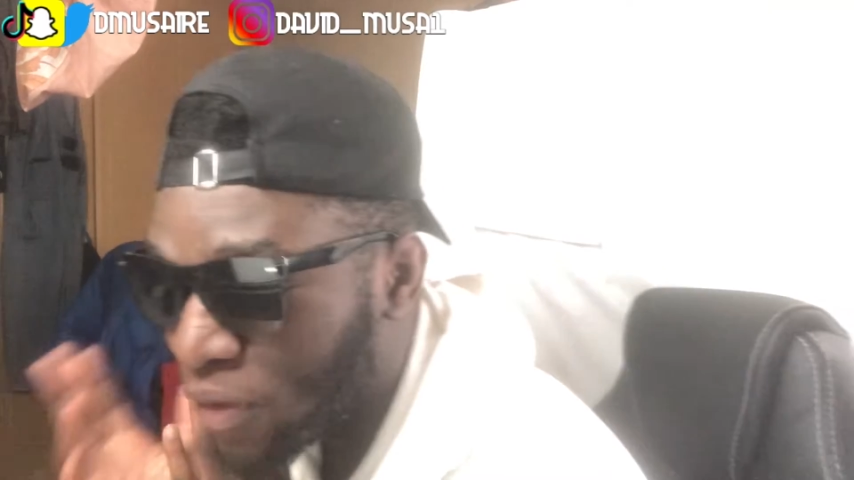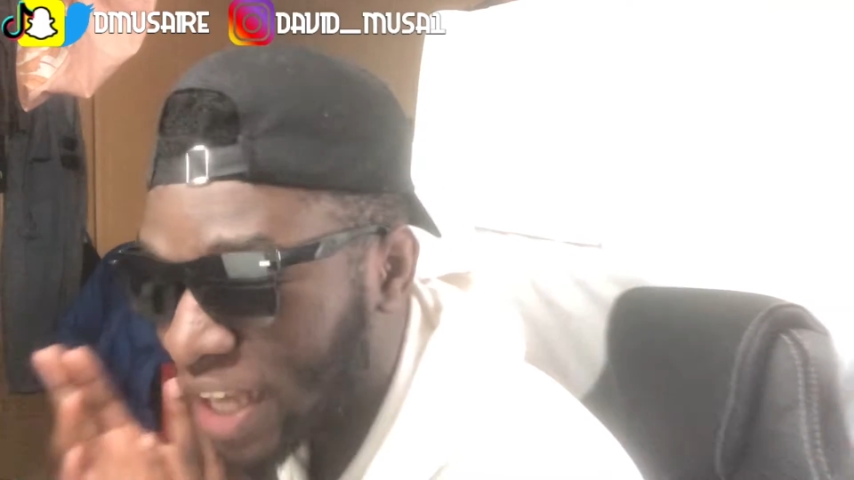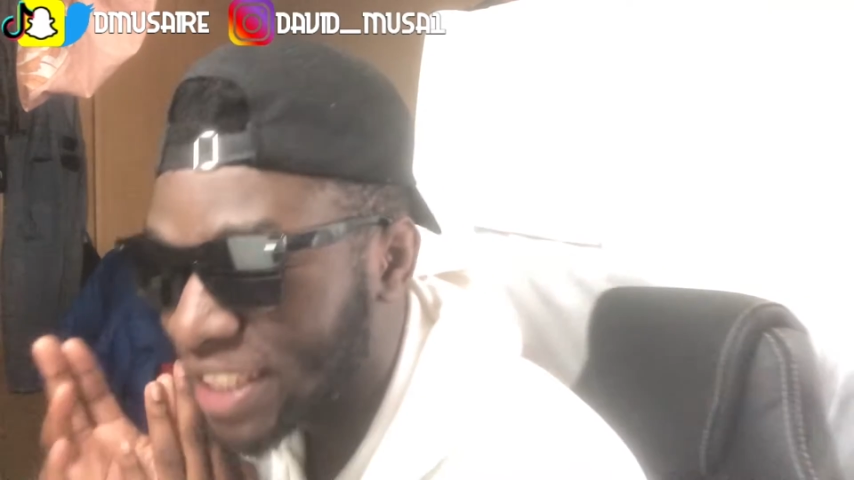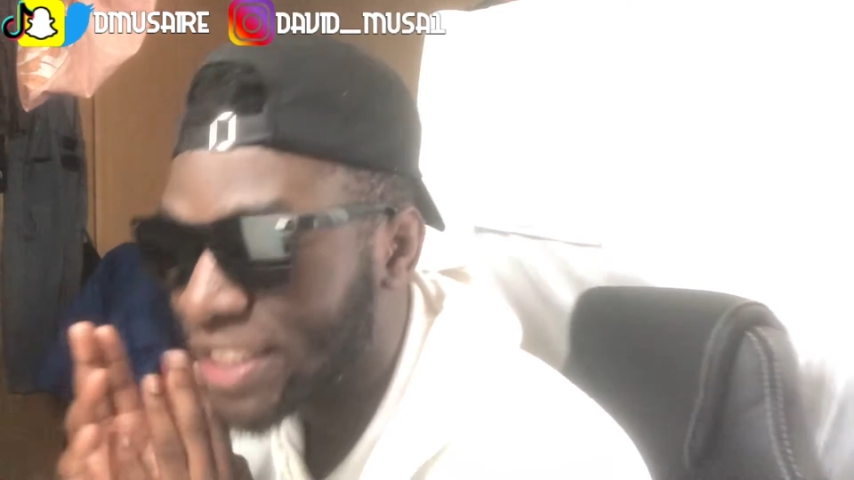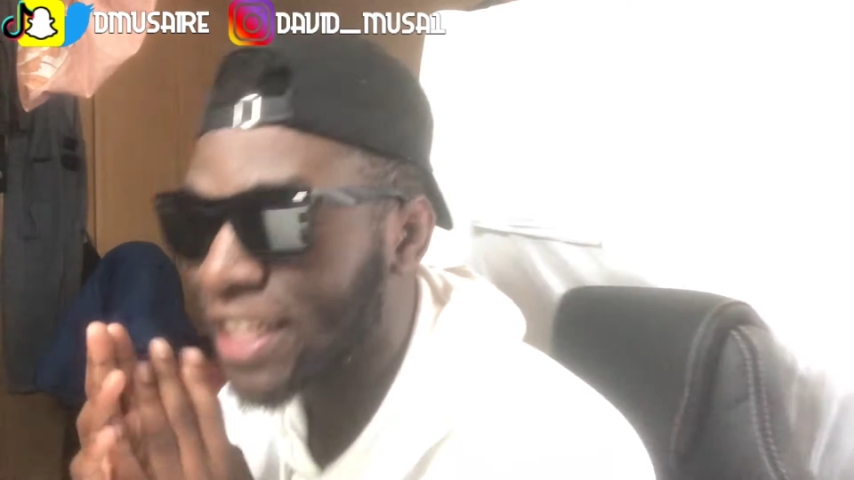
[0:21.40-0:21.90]

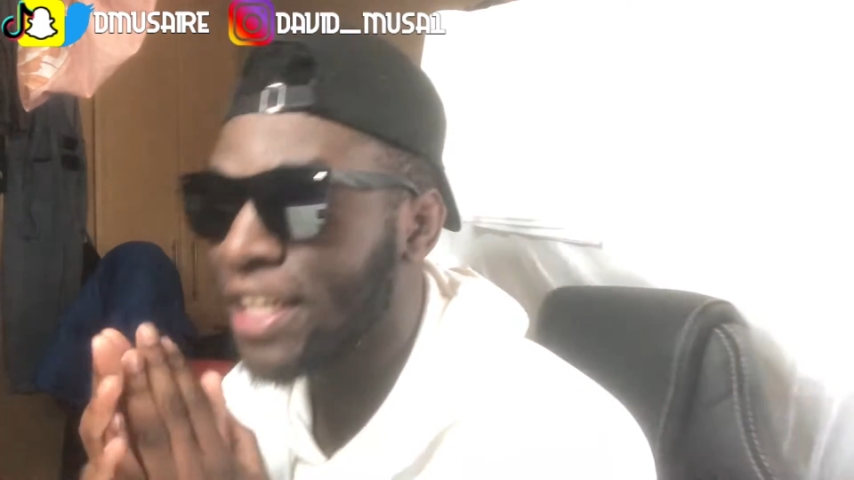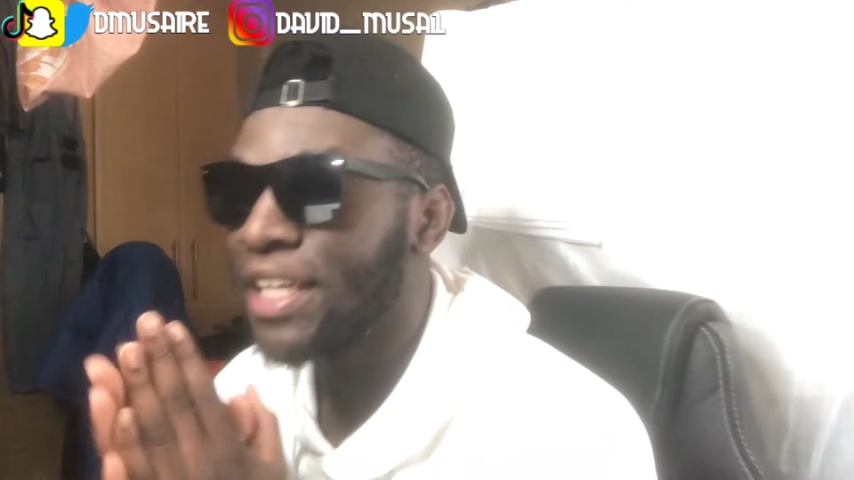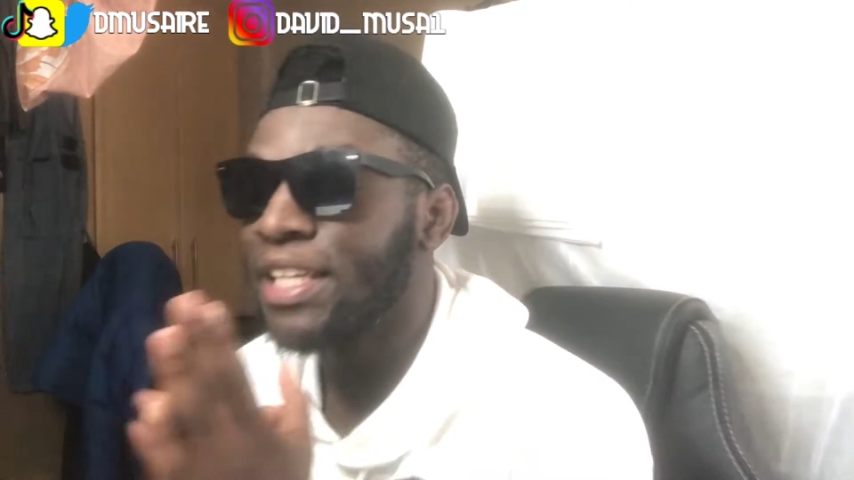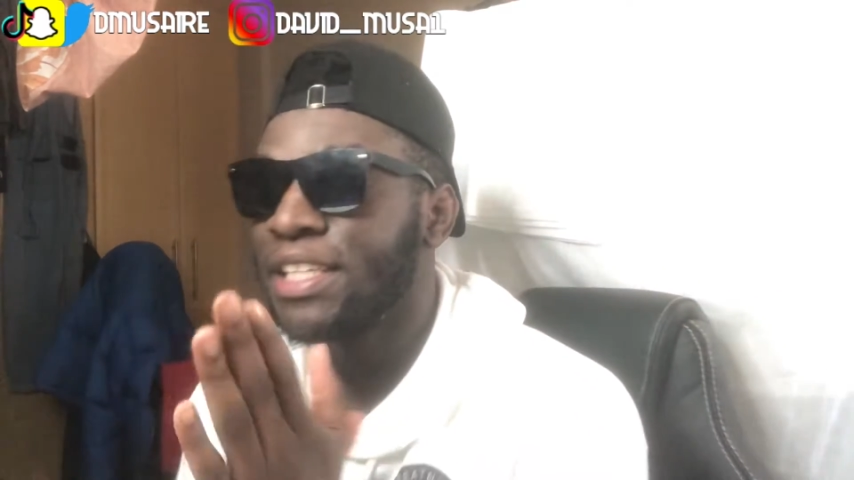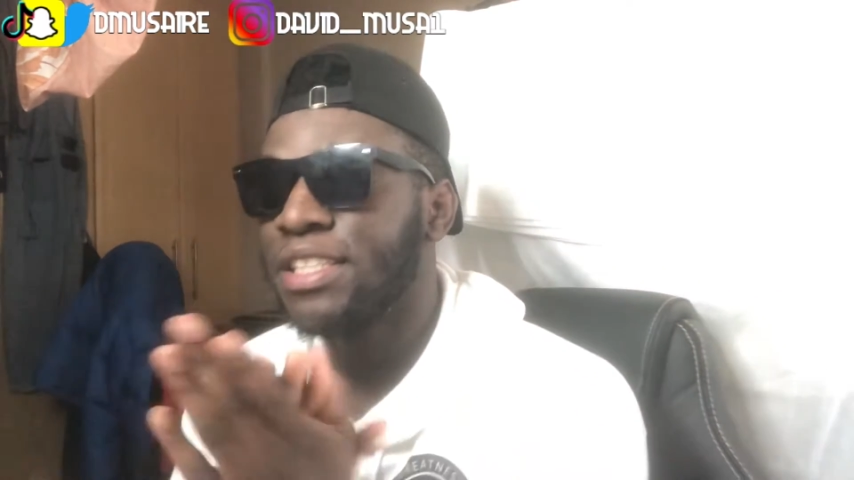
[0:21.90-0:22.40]
reacting to
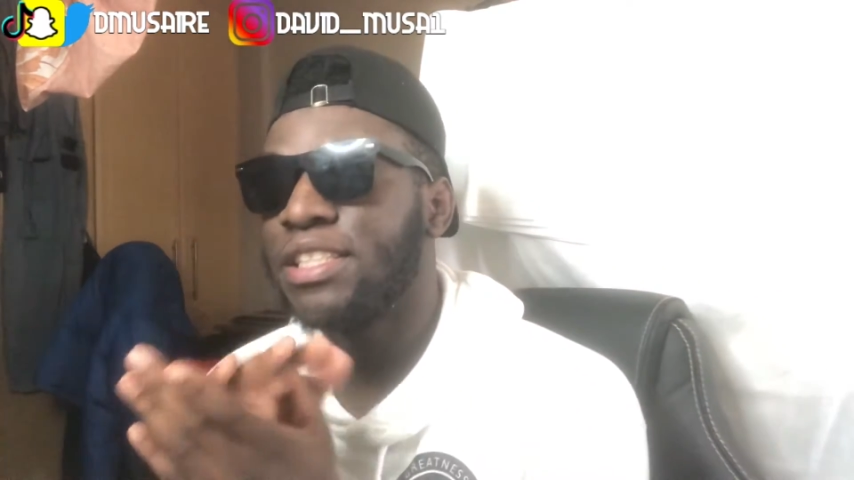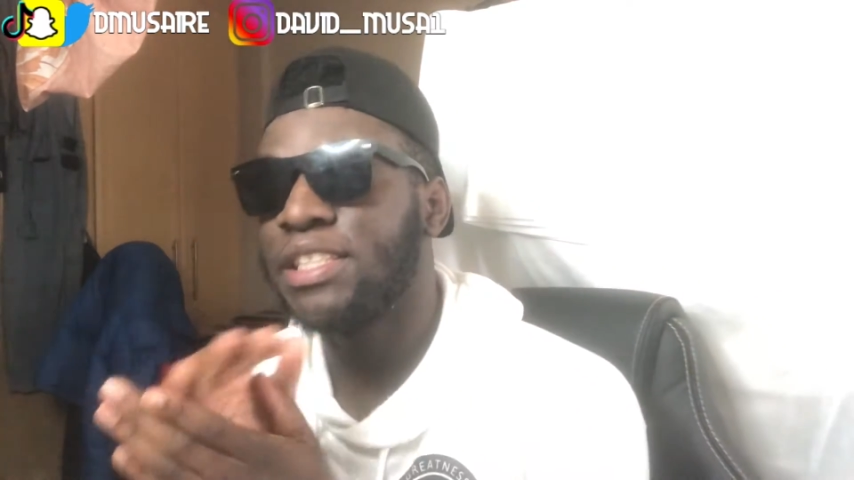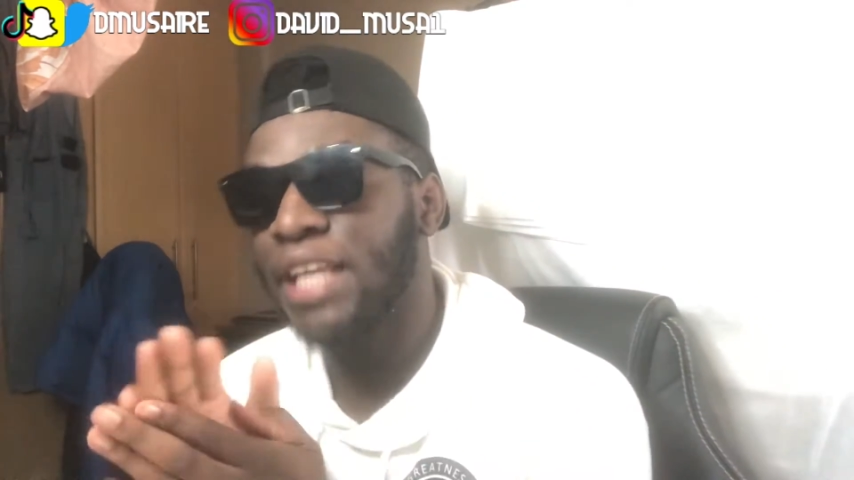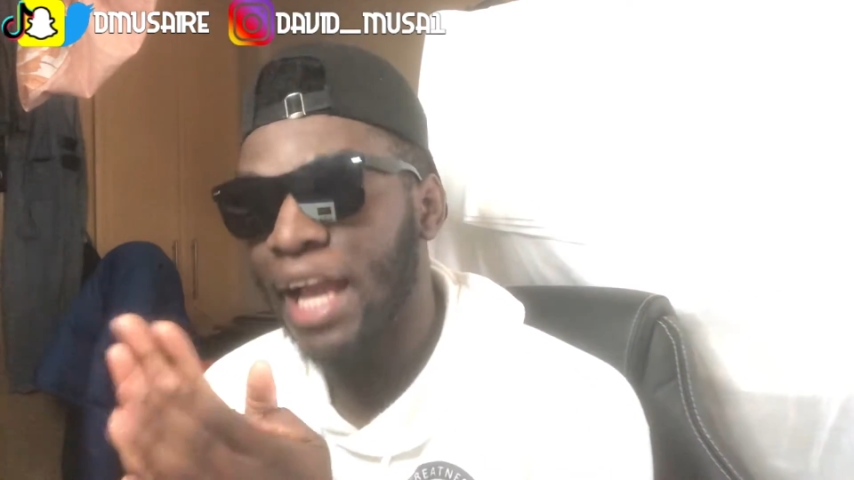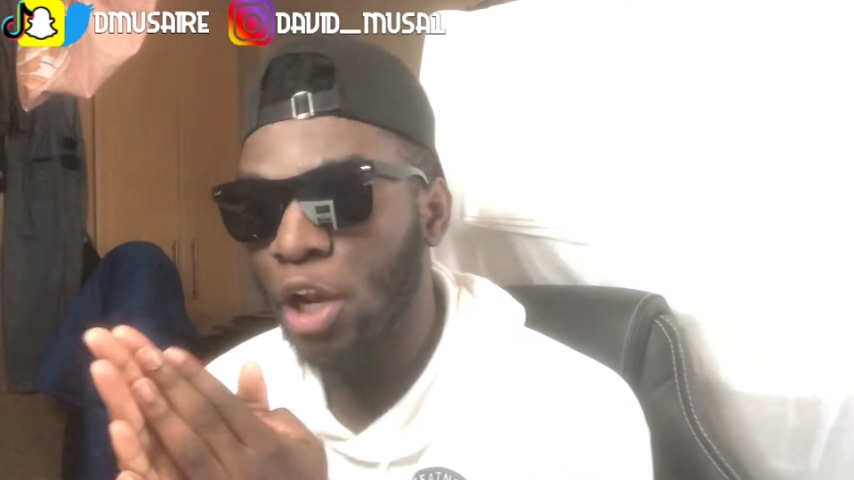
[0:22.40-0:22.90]

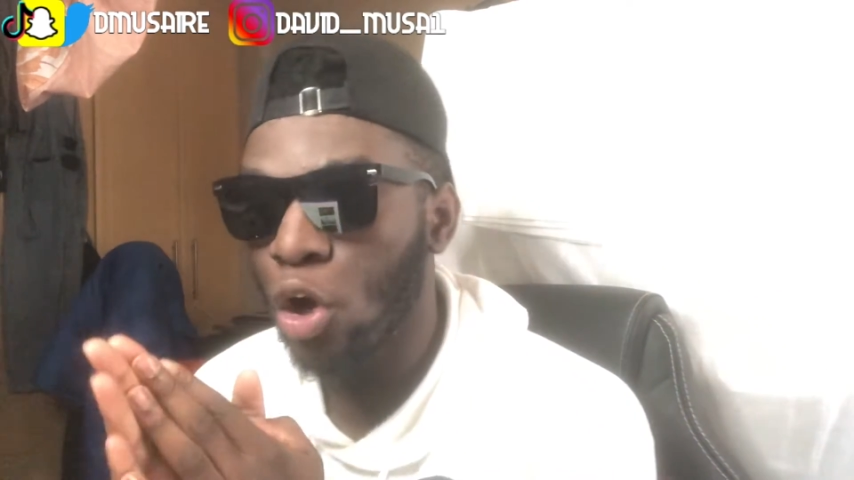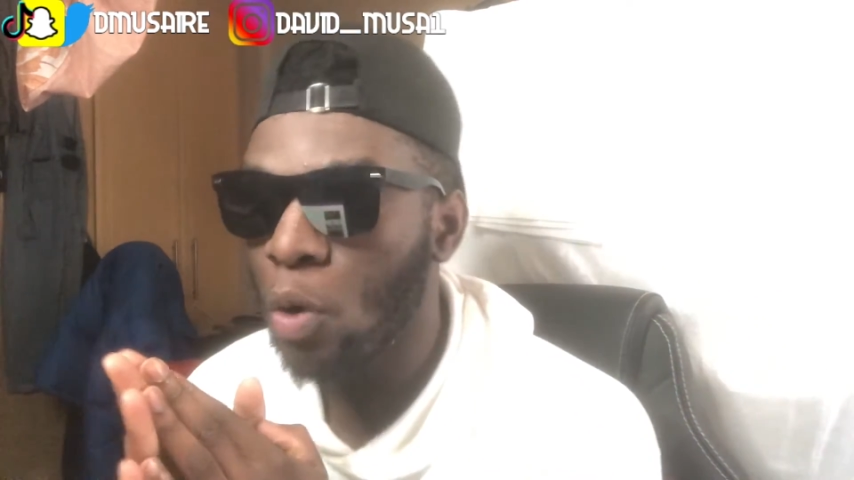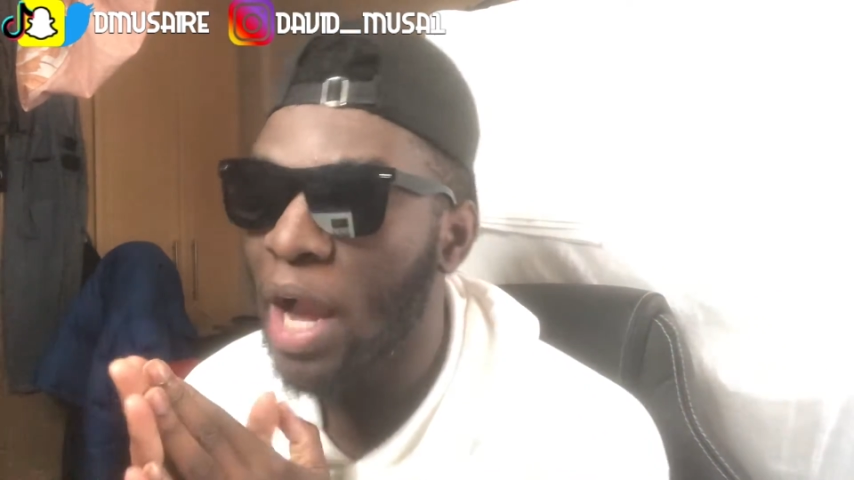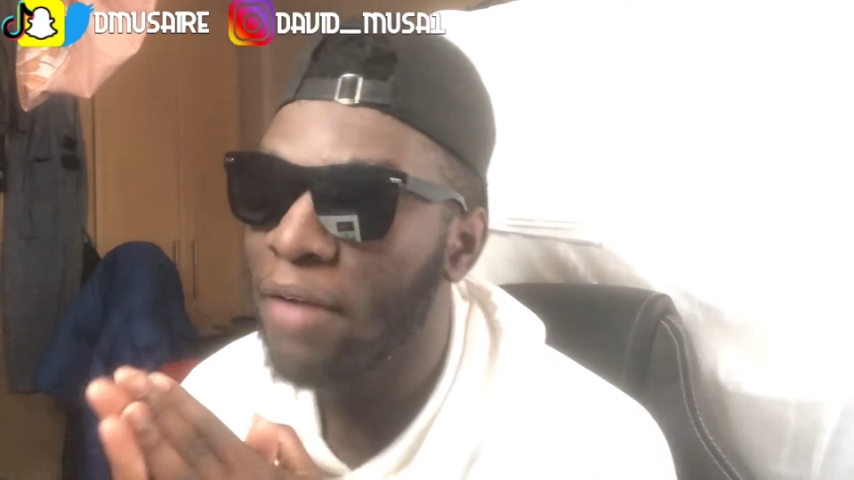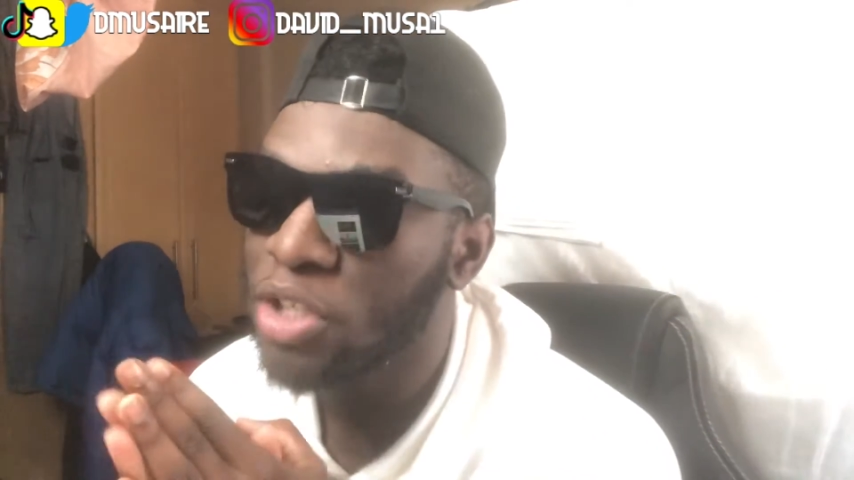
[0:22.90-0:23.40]

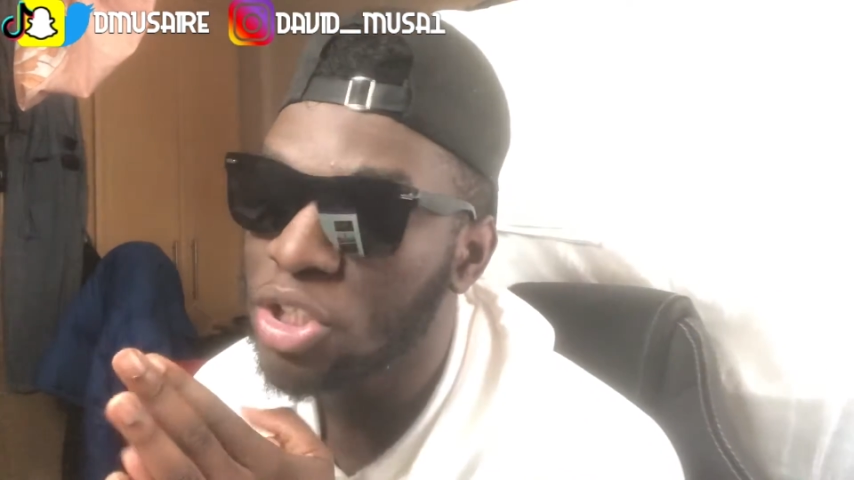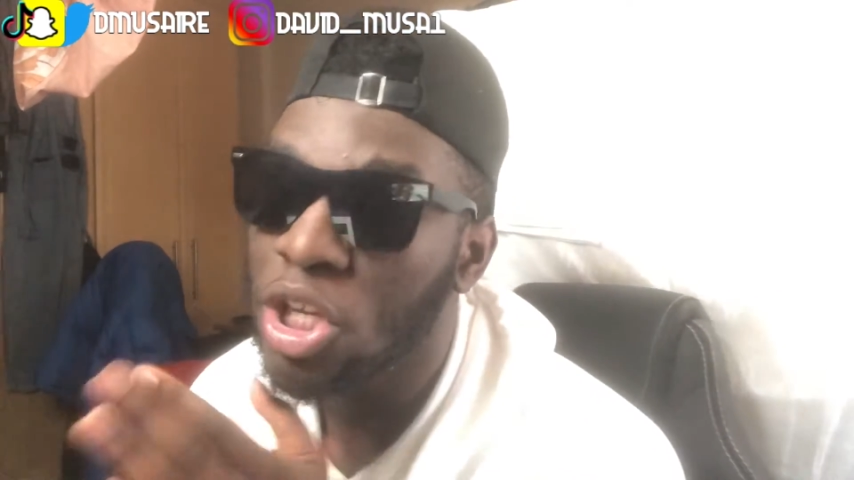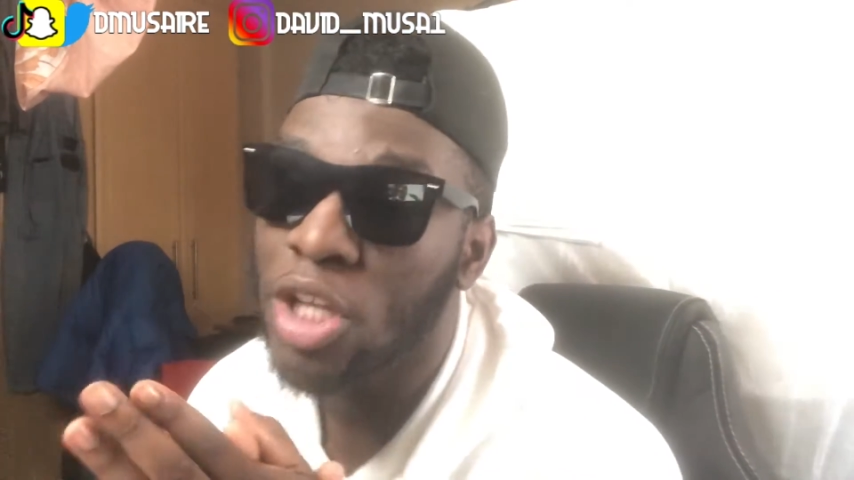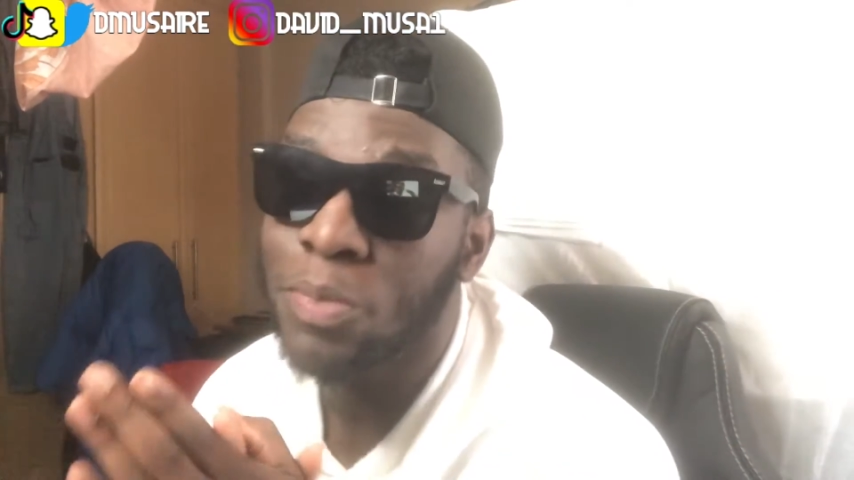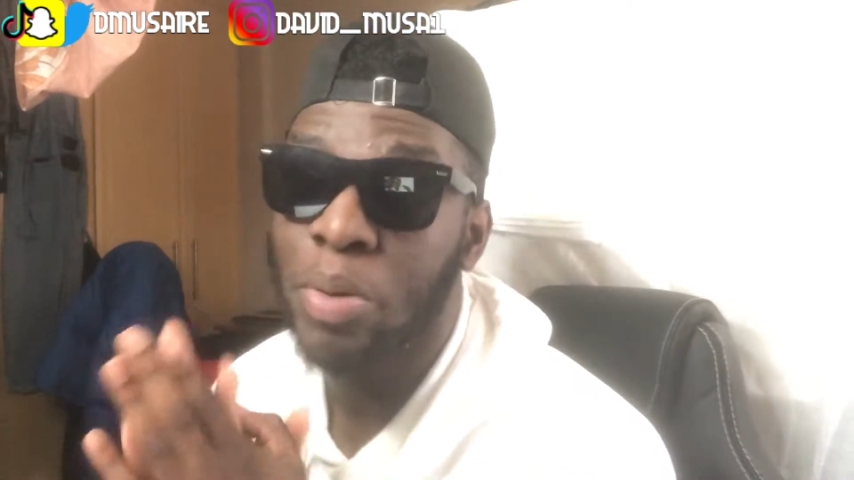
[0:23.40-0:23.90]
Sello Irish Girls,